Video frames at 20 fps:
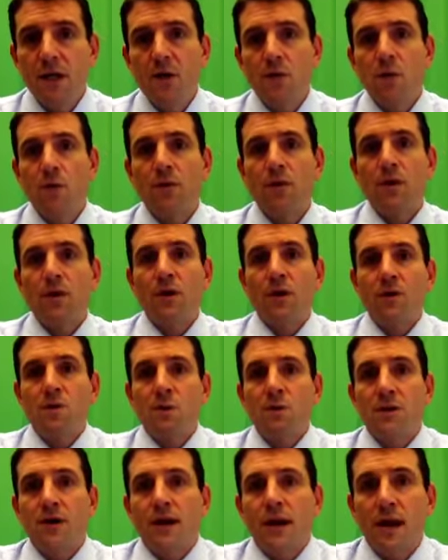with
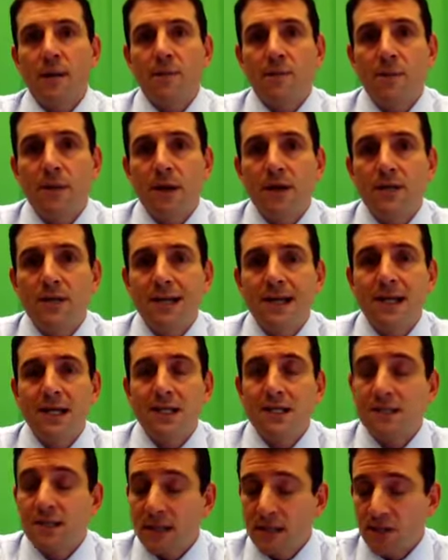the compromise that kind
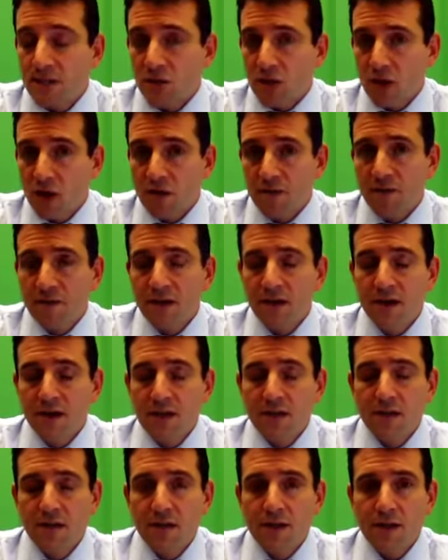of sets off
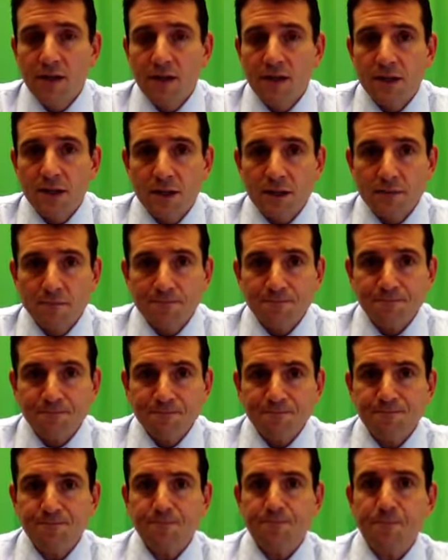the
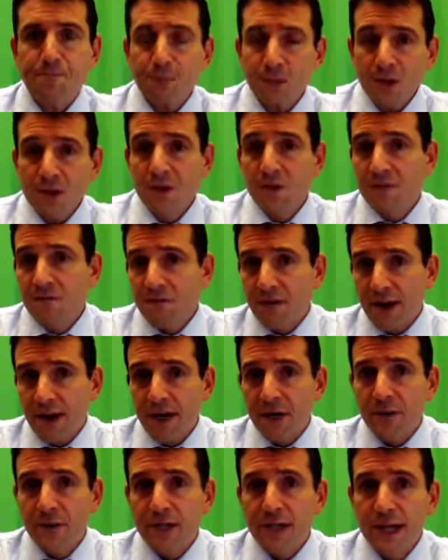
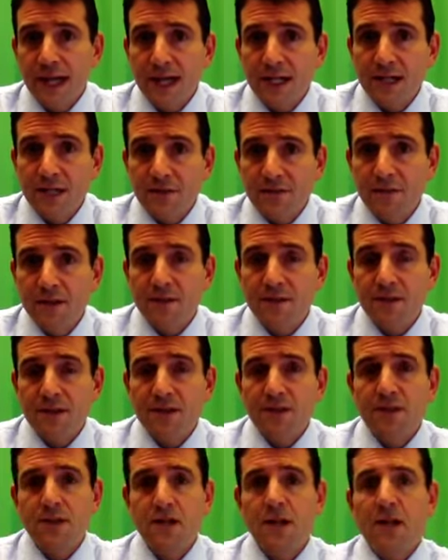fiery
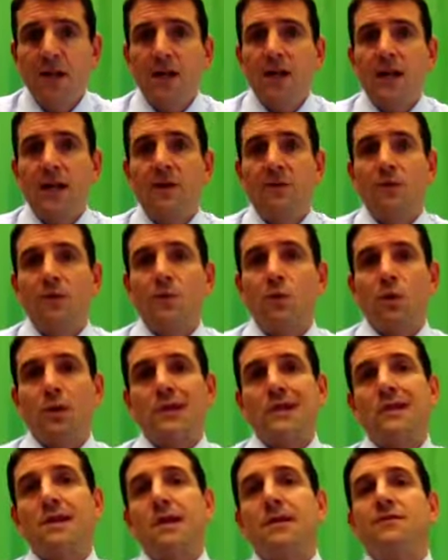1850s. And we
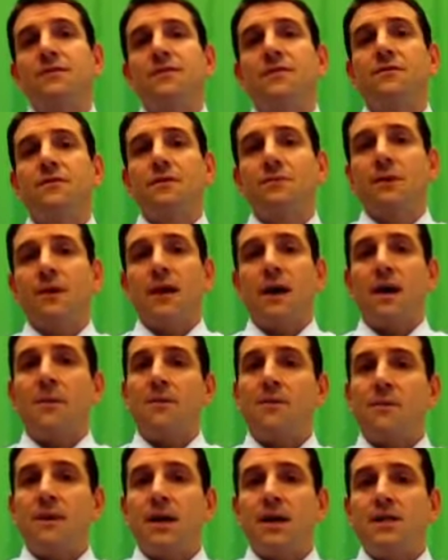worked nicely from the
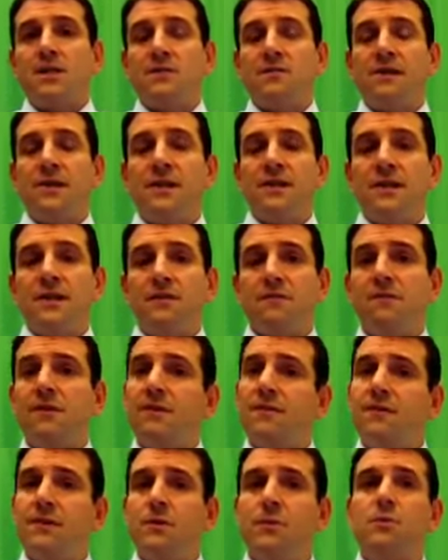compromise of
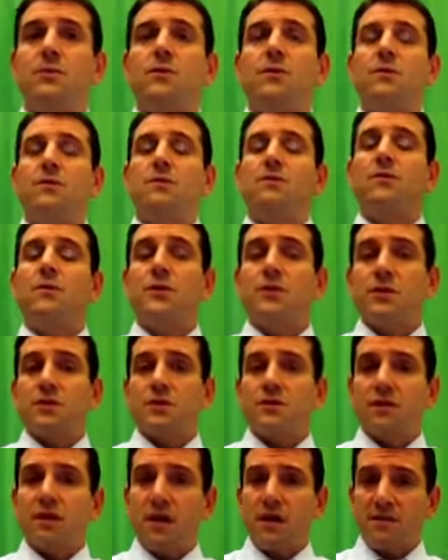1850 with the Fugitive
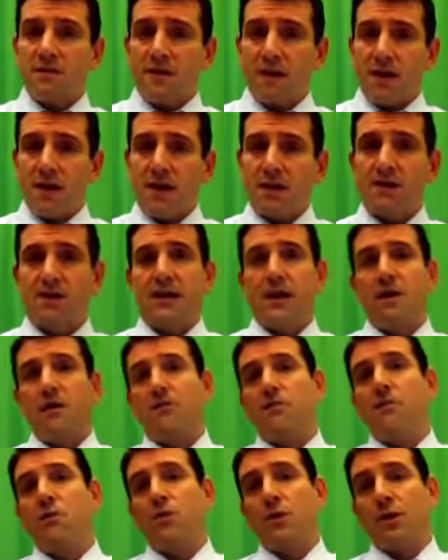Slave Act,
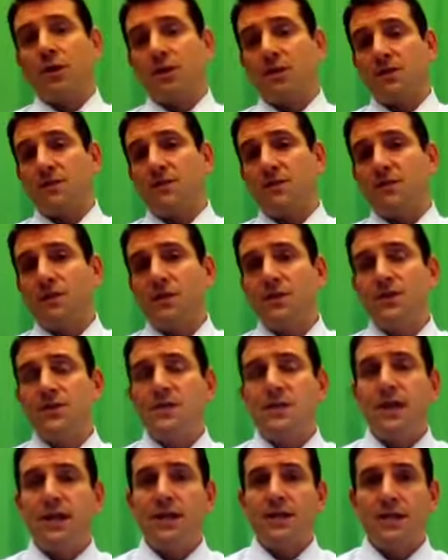California as a free
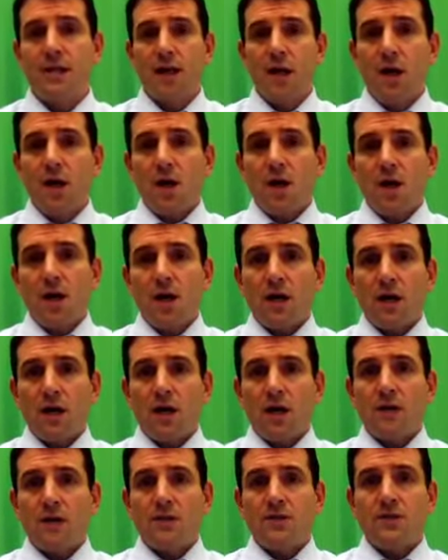state,
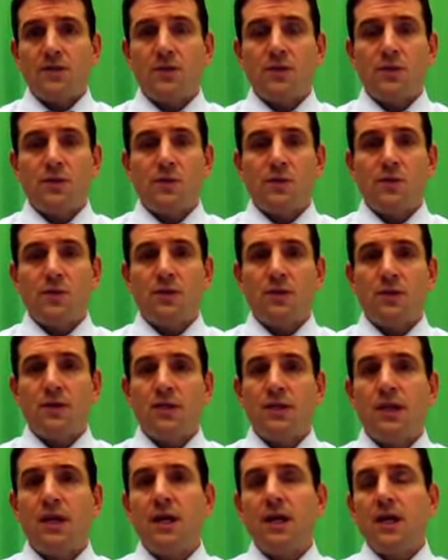to
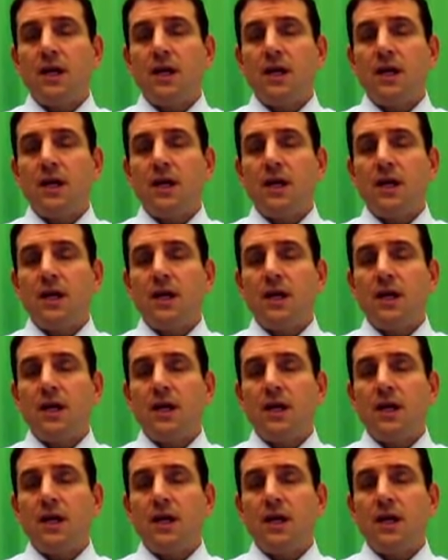the